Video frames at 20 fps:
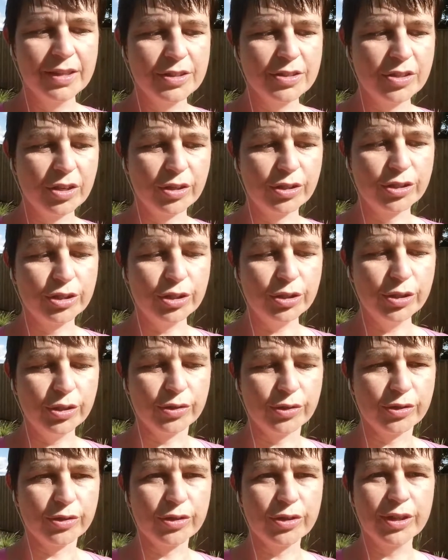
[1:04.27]
So
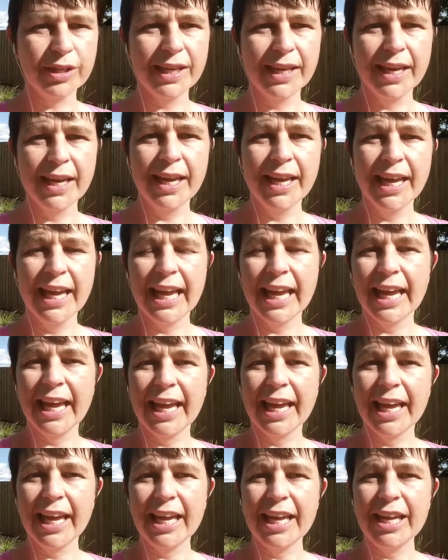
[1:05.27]
truth.
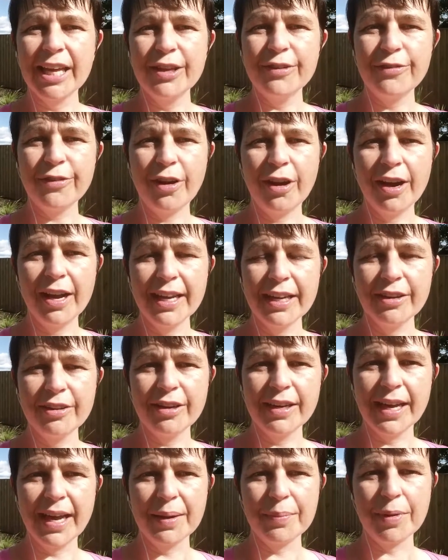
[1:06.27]
If I
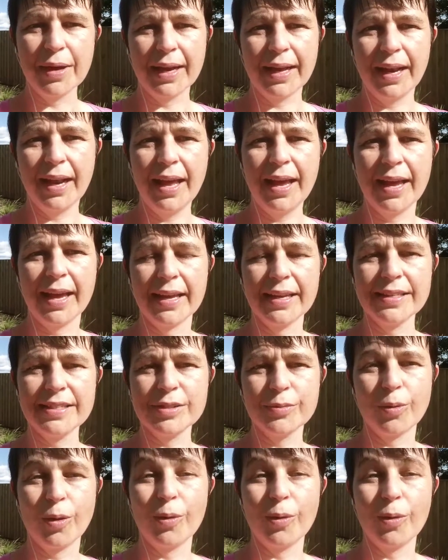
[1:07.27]
create my class,